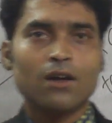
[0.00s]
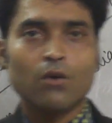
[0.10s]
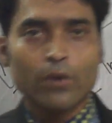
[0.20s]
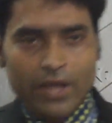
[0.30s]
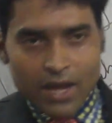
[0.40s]

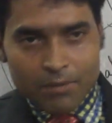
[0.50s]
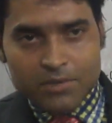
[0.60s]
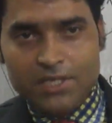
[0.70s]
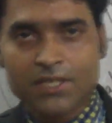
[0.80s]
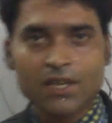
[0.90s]
we have
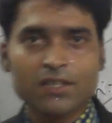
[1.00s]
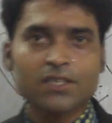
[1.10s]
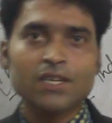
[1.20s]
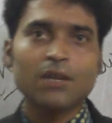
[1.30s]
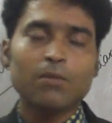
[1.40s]

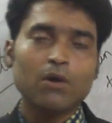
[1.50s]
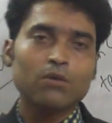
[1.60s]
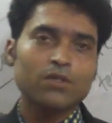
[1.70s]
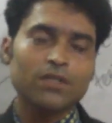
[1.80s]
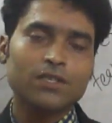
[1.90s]
discussed
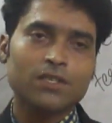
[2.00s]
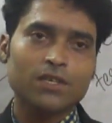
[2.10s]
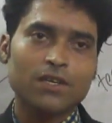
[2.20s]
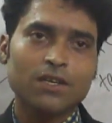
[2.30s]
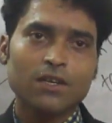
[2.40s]
about these
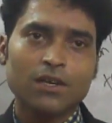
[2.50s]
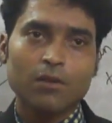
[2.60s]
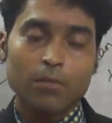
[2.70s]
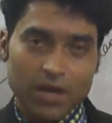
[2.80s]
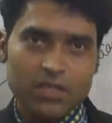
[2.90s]

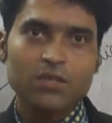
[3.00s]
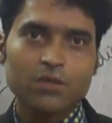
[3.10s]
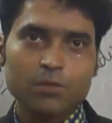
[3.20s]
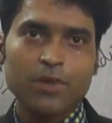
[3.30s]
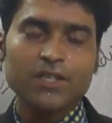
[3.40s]
parts of
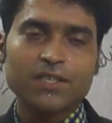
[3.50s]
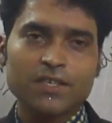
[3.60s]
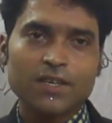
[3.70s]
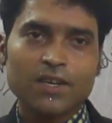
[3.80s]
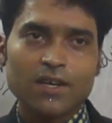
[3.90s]
speech.
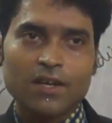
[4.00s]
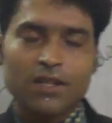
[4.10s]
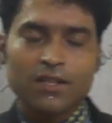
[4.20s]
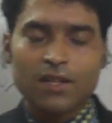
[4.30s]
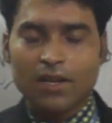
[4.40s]

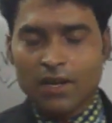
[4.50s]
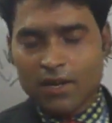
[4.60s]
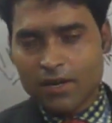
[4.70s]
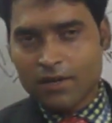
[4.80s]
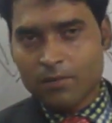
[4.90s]

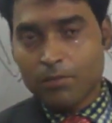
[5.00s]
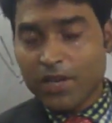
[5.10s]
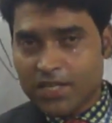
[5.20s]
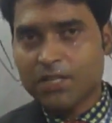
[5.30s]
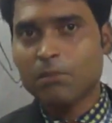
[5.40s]
And
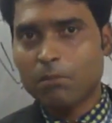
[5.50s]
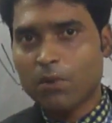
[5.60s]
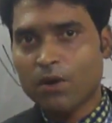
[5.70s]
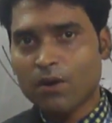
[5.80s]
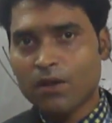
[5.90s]
please
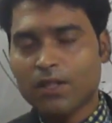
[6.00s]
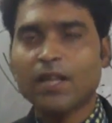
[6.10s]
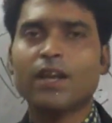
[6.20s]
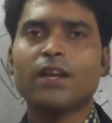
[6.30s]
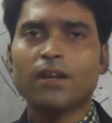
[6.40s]
remember,
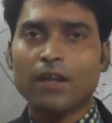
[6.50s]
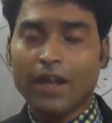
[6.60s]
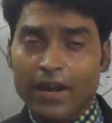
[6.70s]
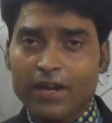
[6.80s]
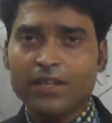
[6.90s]
there are
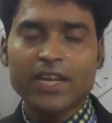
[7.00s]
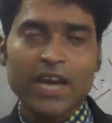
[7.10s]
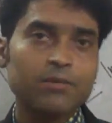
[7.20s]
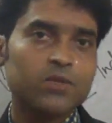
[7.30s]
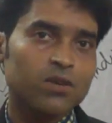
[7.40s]
8
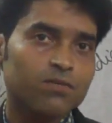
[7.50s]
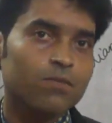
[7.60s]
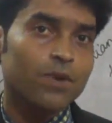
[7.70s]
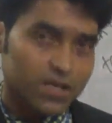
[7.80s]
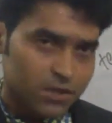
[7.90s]
types of
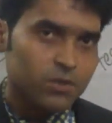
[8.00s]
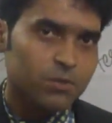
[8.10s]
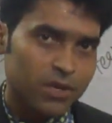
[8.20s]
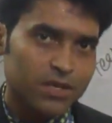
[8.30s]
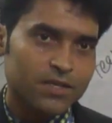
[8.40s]
parts of
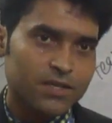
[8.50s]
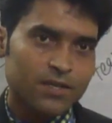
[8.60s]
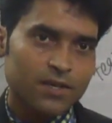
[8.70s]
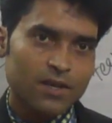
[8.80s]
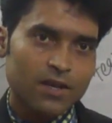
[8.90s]
speech,
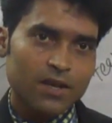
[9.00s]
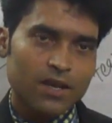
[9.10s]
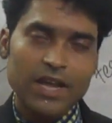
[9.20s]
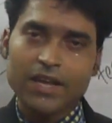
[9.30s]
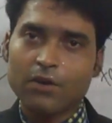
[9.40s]

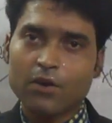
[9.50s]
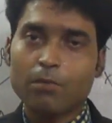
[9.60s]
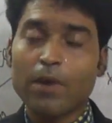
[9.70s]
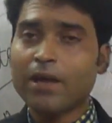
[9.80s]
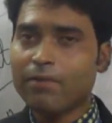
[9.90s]
like your
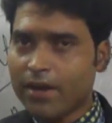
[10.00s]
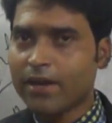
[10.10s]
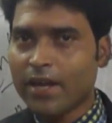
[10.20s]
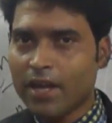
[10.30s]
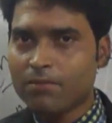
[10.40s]
pipe
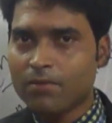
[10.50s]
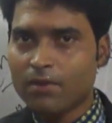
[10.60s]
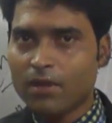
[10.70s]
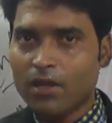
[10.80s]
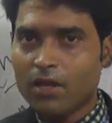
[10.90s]
hand cap,
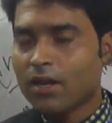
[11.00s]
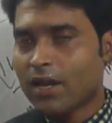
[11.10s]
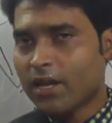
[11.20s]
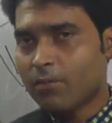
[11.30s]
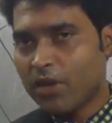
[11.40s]

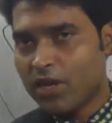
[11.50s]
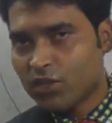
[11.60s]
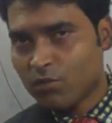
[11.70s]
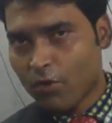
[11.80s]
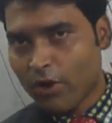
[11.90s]
like P is
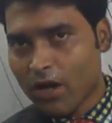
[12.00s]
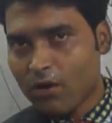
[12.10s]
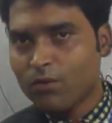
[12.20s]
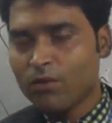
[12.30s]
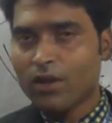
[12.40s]
a
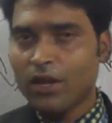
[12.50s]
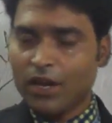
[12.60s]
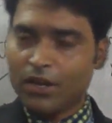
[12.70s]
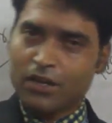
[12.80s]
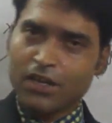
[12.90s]
pronoun,
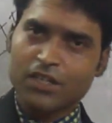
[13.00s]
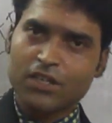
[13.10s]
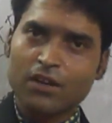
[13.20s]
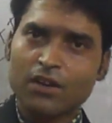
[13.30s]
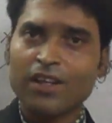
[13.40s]

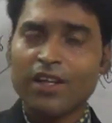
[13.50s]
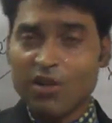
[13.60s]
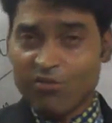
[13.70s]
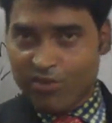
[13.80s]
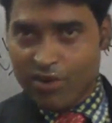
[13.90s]
interjection,
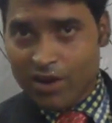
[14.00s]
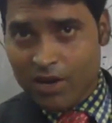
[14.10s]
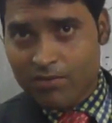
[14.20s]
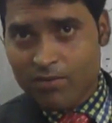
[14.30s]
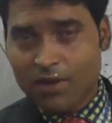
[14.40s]

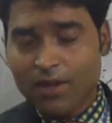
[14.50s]
verb,